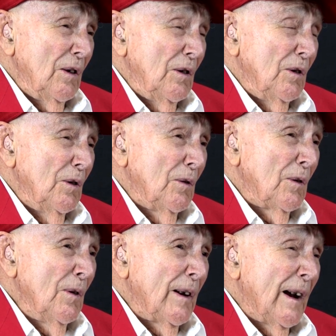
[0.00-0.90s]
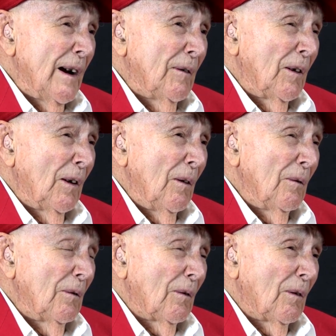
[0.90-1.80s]
you're going to have a
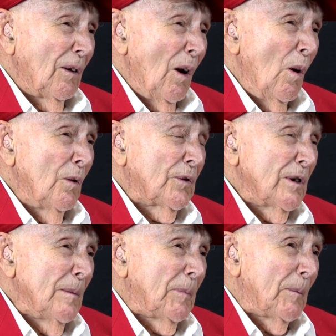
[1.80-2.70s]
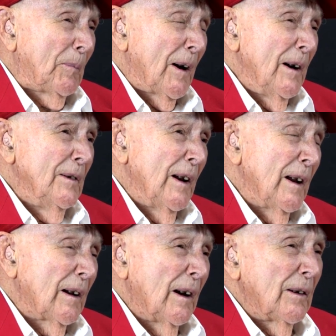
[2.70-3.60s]
long trip up there, and you
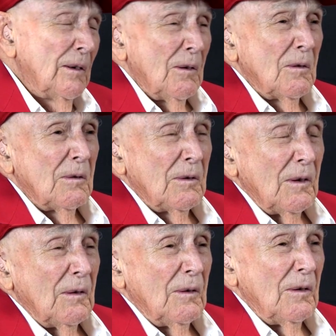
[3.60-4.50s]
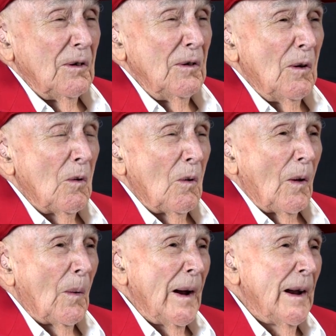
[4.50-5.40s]
ain't got you know
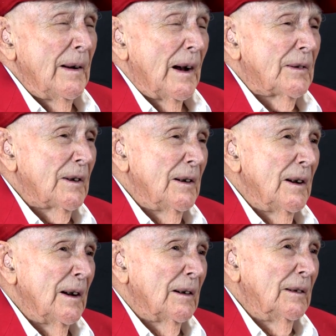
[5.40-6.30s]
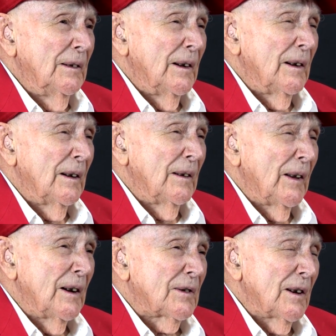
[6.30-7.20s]
the way? And I said, yeah. And
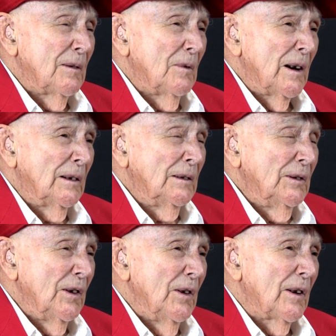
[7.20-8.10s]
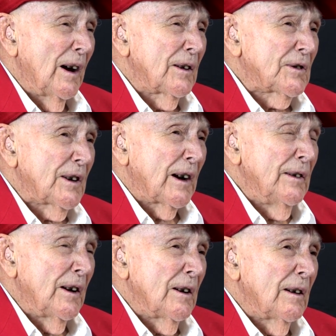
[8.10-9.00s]
they said, well, you got a
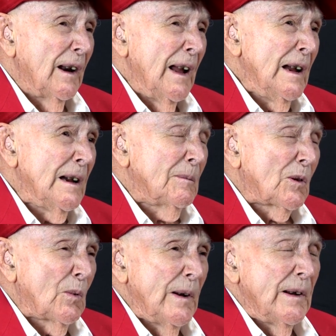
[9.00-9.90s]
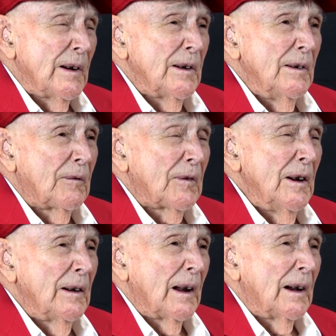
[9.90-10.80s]
secondary line between here and the
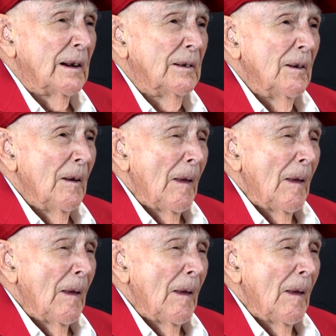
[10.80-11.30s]
front line.